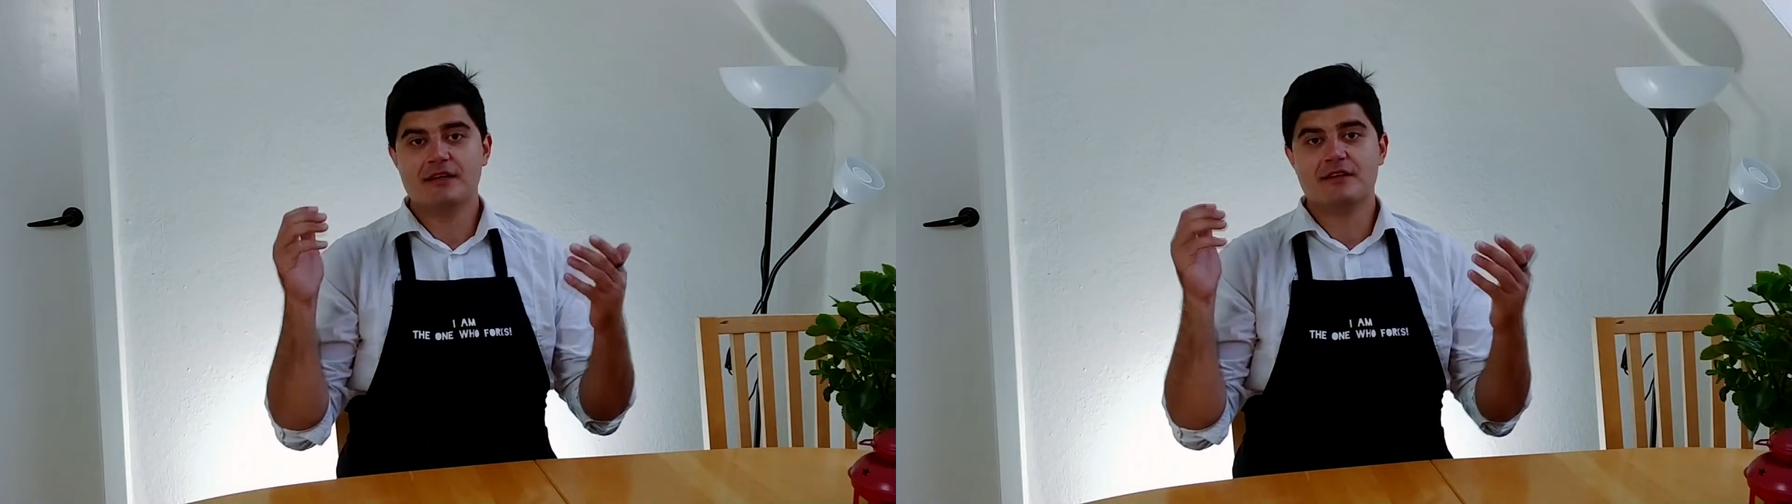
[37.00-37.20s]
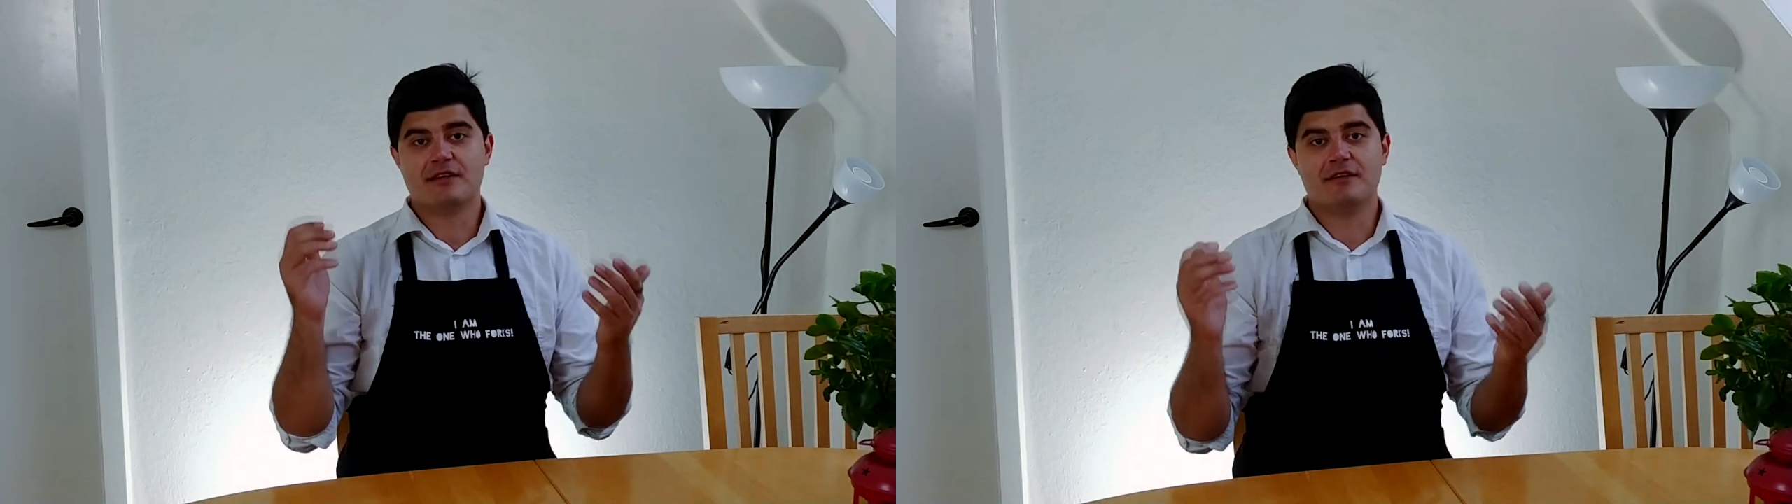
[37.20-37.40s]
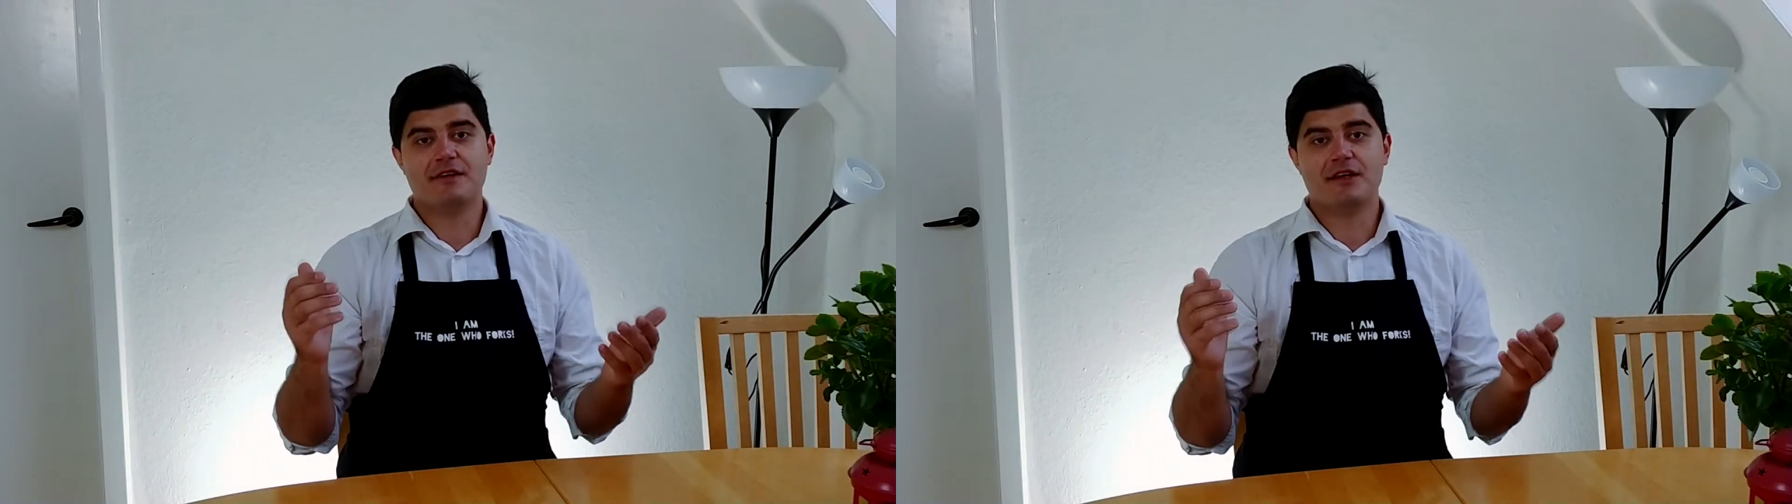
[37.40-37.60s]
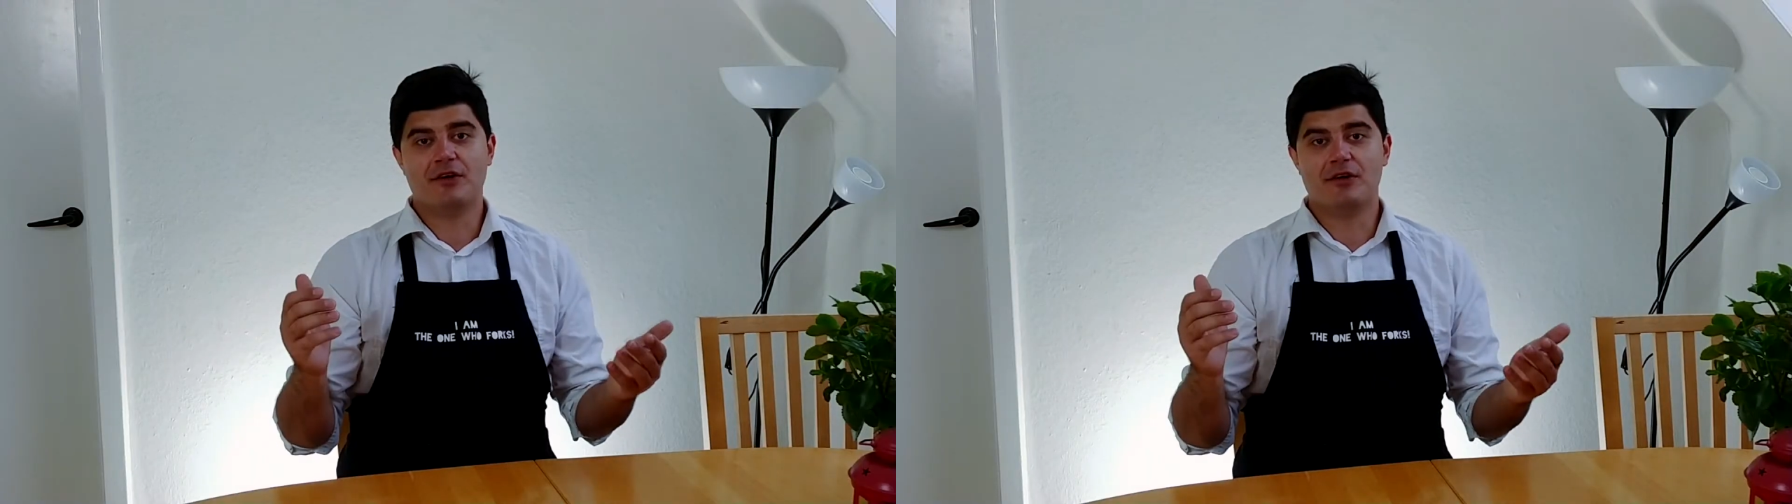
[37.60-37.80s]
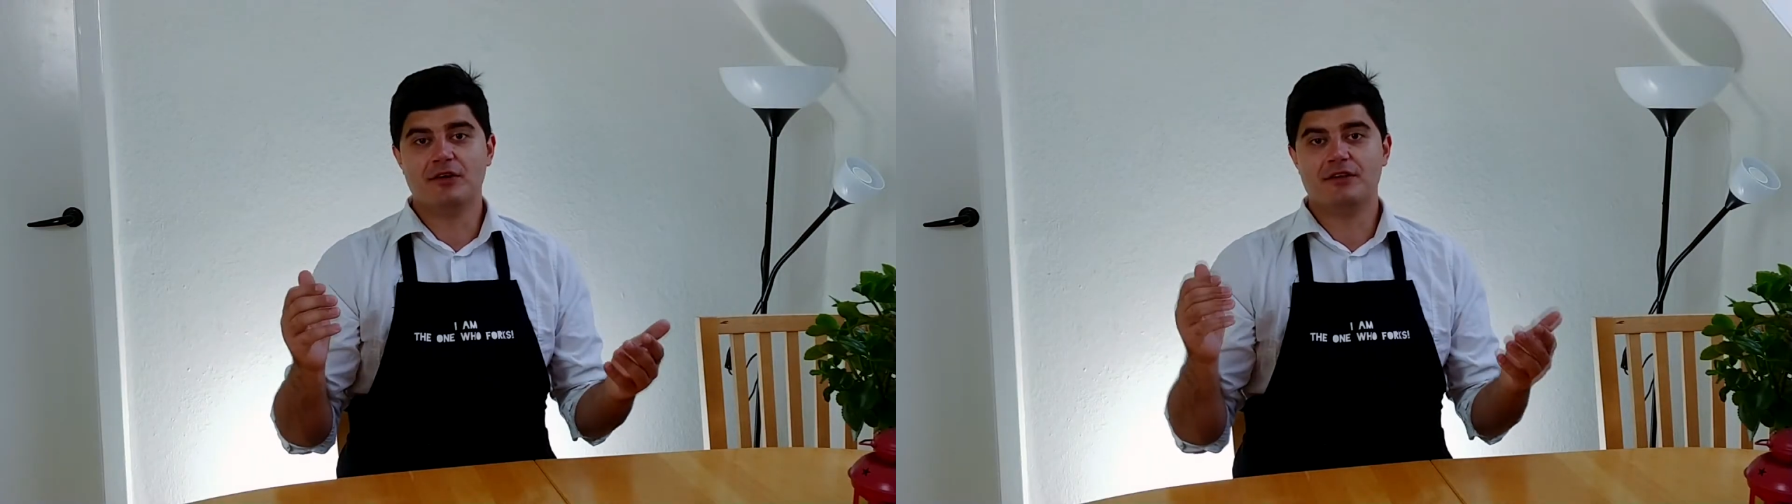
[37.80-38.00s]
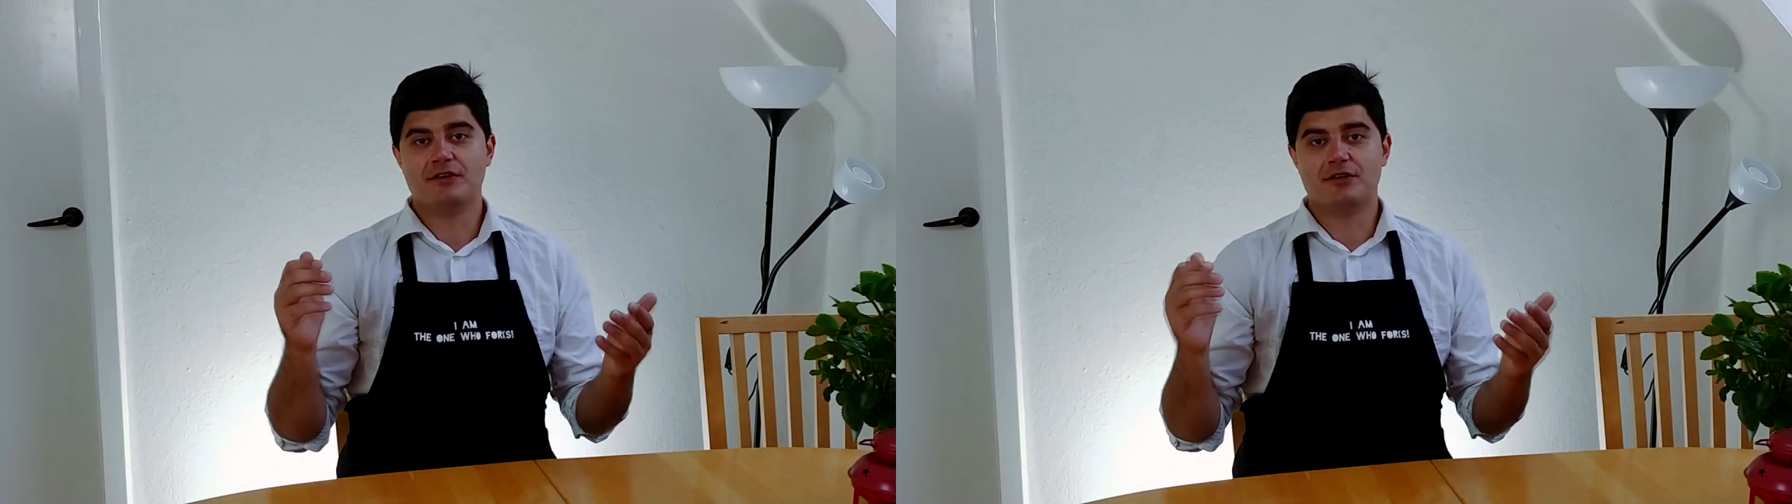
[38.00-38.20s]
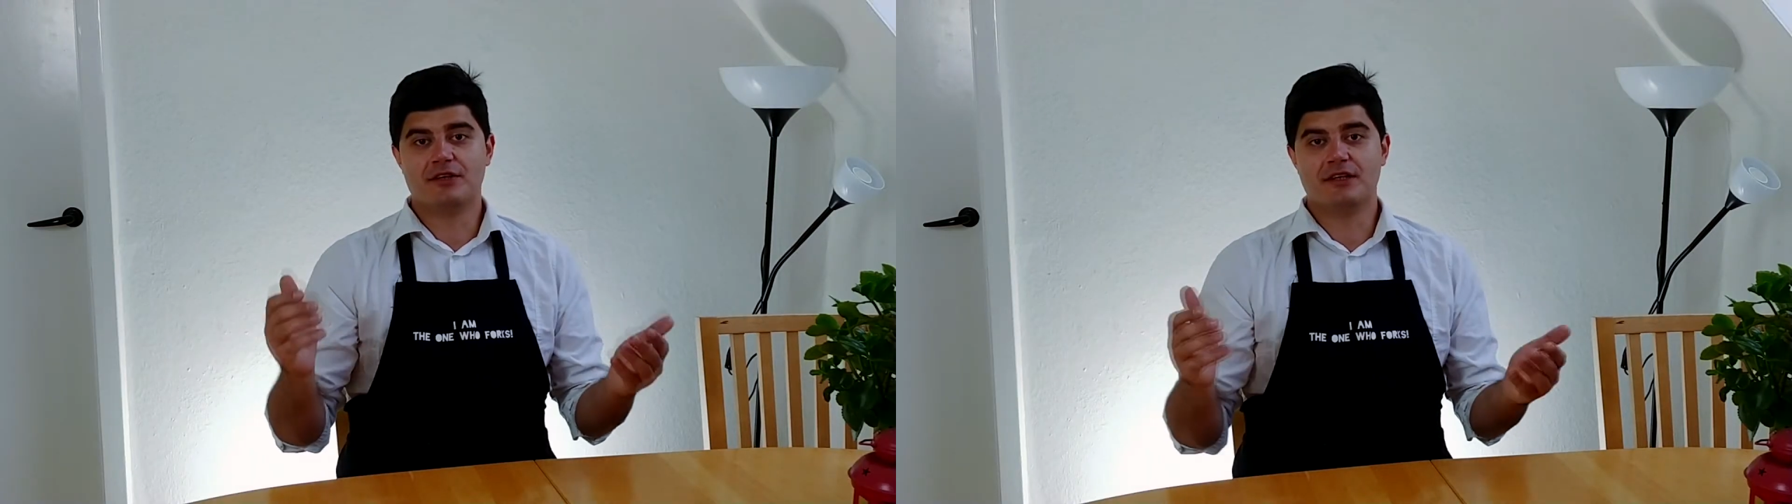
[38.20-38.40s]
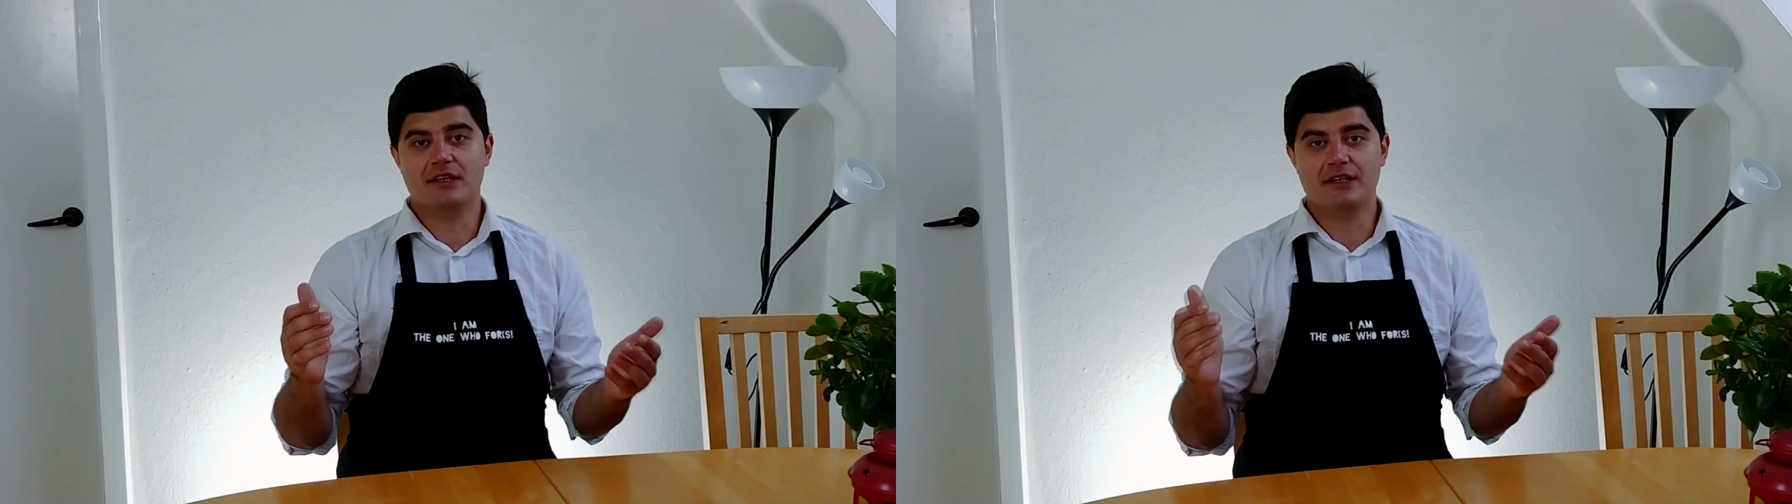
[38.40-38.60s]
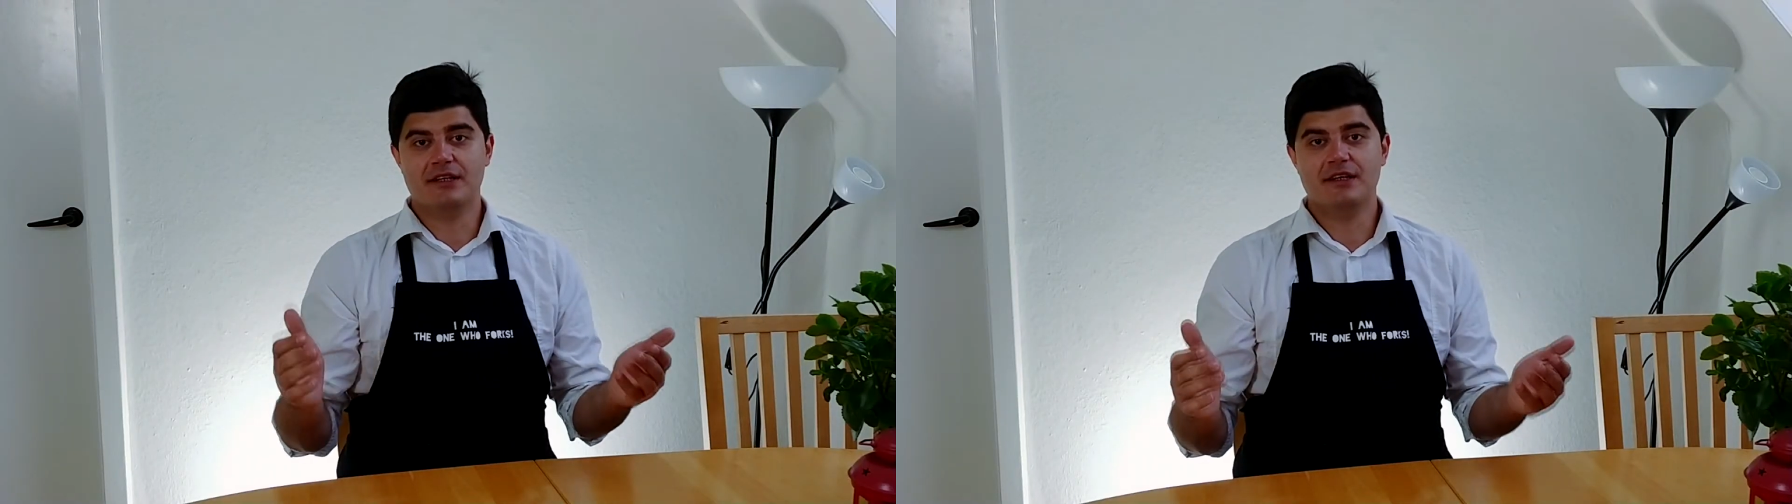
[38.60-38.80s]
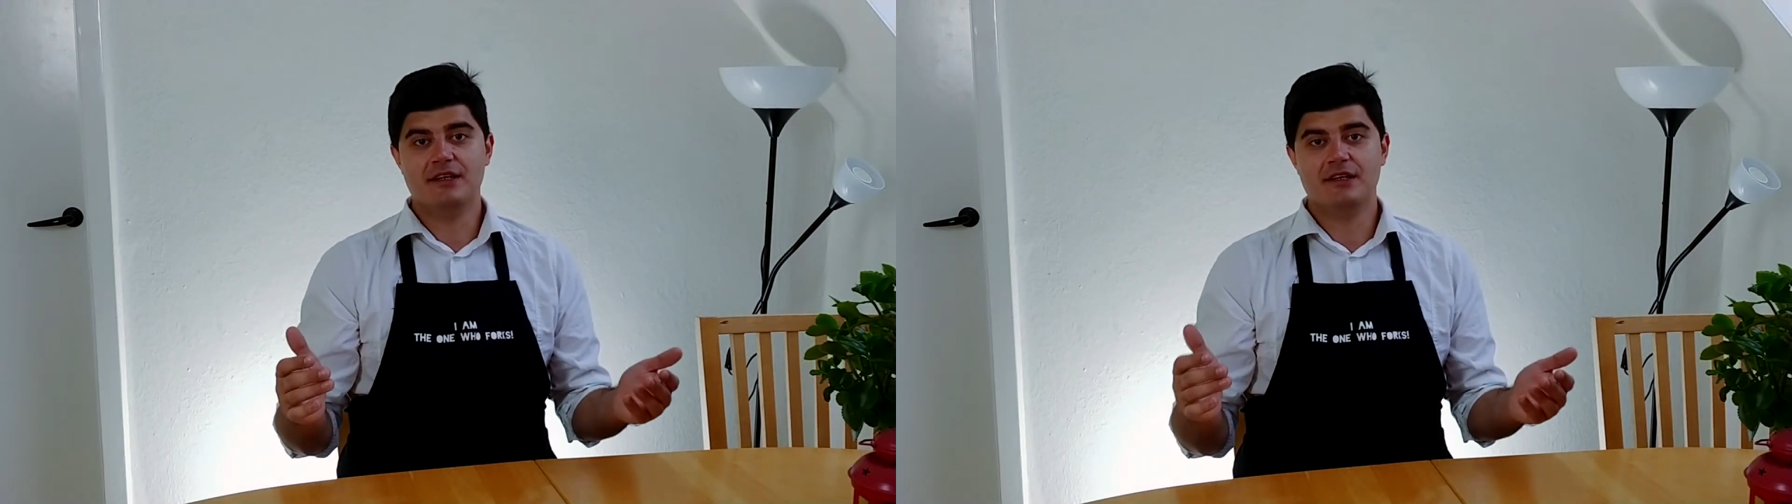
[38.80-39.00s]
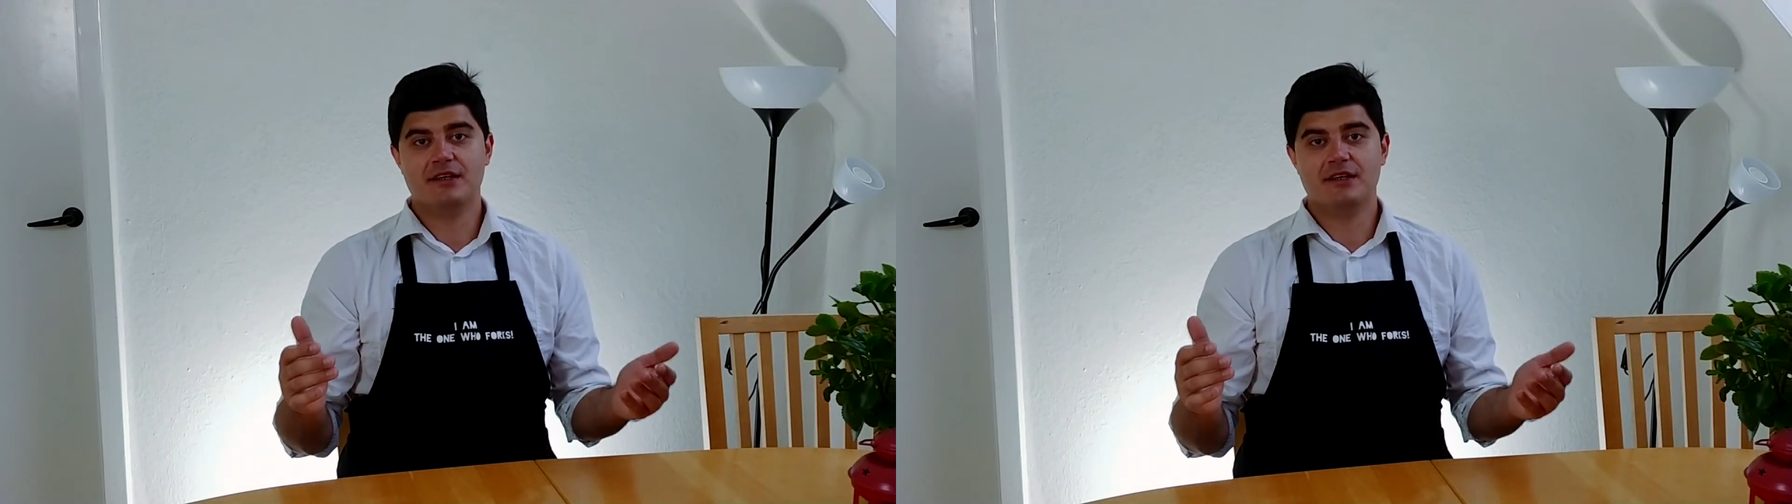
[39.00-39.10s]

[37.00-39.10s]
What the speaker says: something called tortellini